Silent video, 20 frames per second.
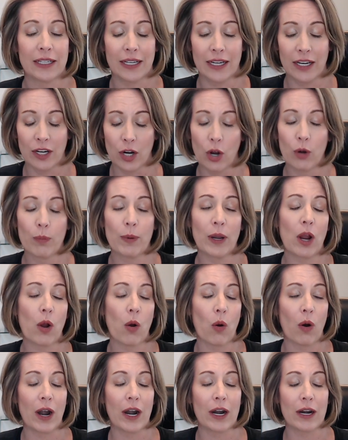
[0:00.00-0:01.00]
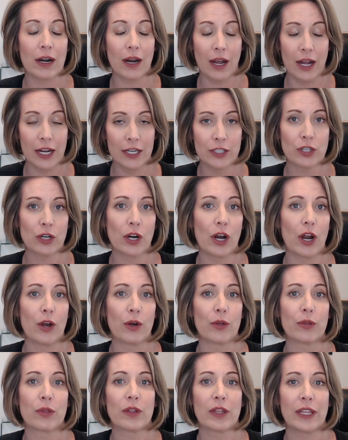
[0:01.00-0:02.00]
in open court, under
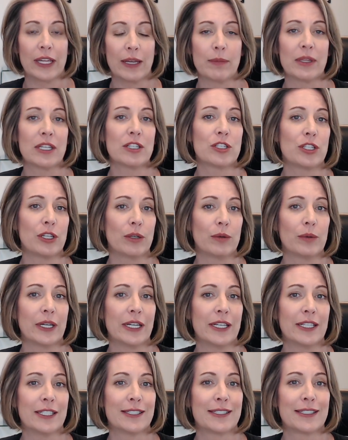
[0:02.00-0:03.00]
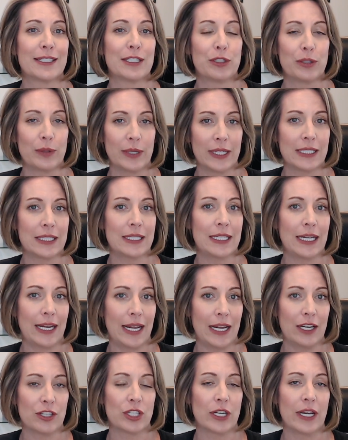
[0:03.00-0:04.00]
oath, claimed that she was doing a
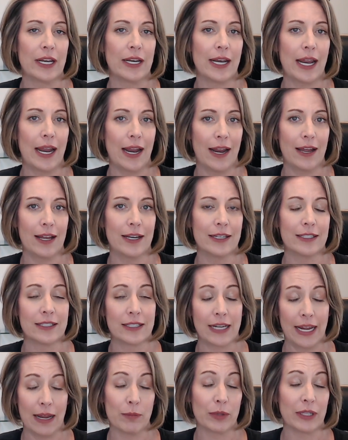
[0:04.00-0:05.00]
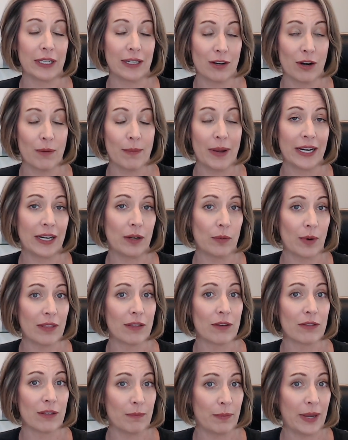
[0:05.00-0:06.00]
staycation and gambling her money
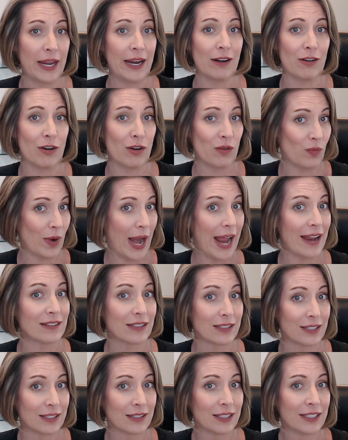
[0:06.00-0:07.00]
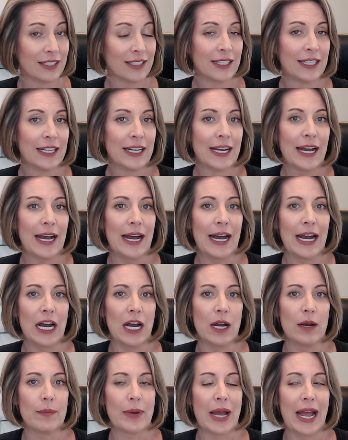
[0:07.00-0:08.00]
rather than paying her rent.
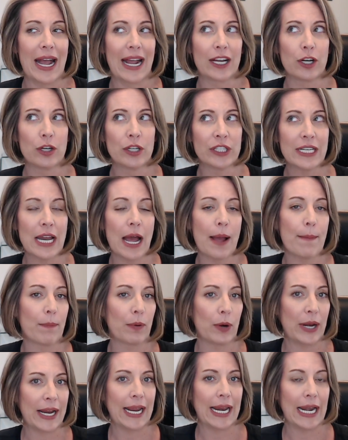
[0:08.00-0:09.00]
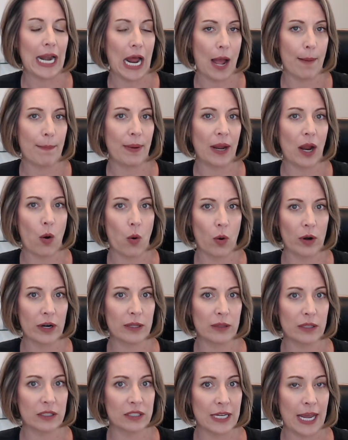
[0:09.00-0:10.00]
I could not bring it up in court
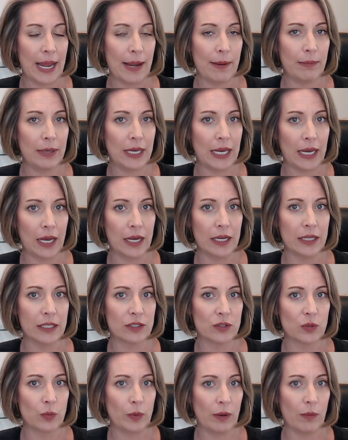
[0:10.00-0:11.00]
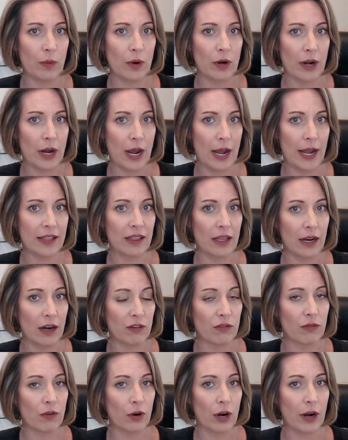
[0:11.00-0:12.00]
at the time because we were not there
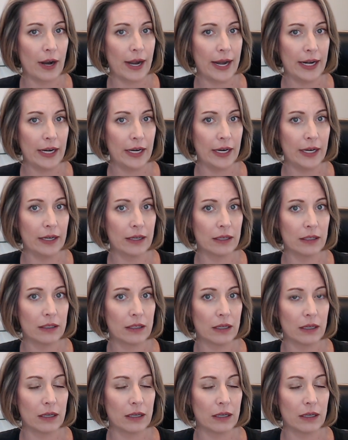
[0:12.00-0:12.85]
for a